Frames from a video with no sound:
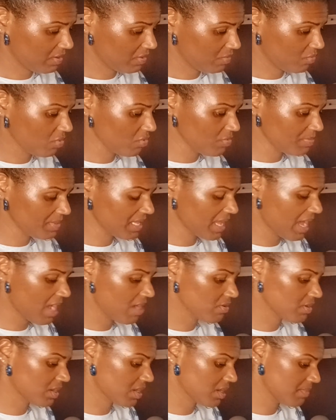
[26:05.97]
What will be the
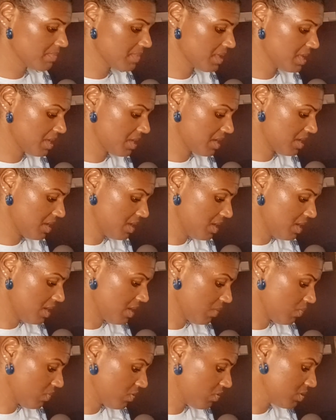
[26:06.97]
outcome here?
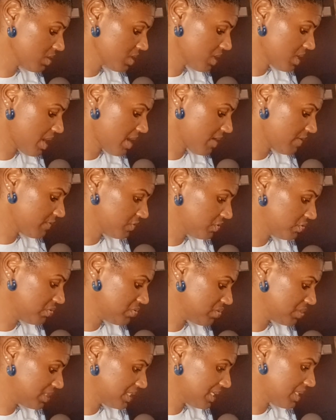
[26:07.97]
We've got the Knight of
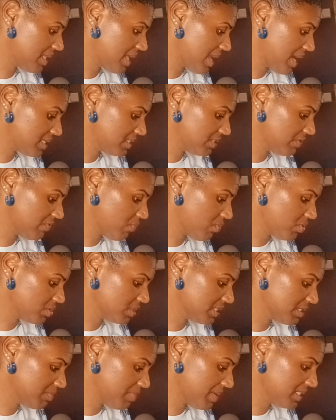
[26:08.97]
Swords and the Ace of Wands.
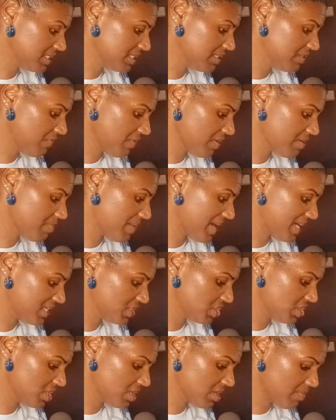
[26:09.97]
This person's very
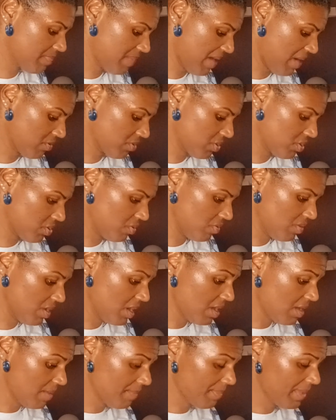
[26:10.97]
passionate about you.
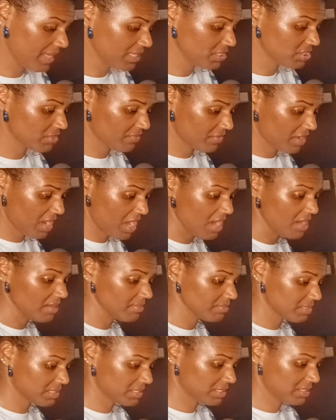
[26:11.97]
Page of
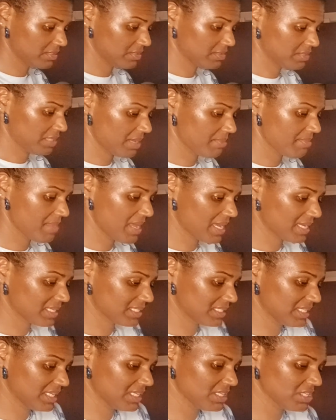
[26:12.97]
Cups. They may
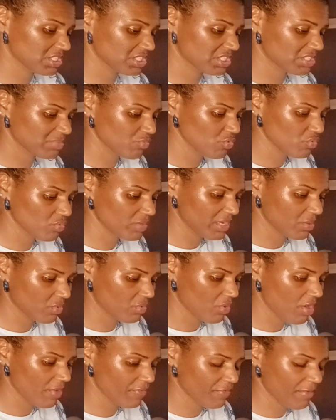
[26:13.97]
extend a small little
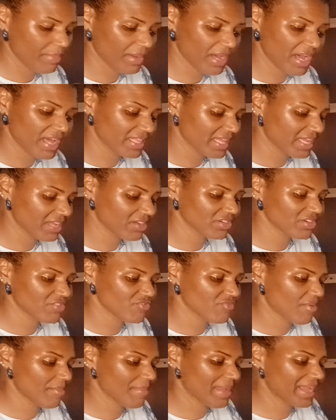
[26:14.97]
offer, but are they going to
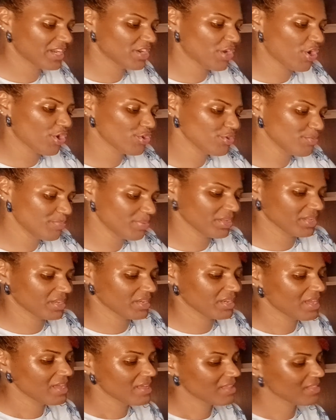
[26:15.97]
remain
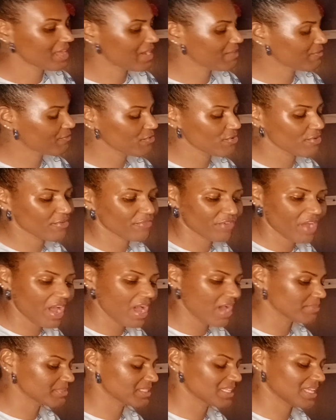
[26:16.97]
open? That Four of
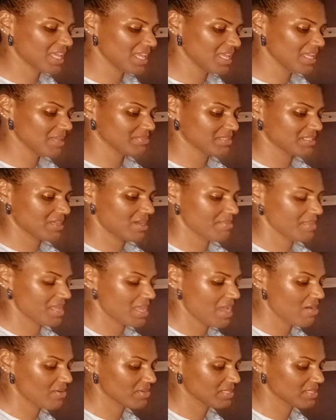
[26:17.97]
Cups keeps coming out.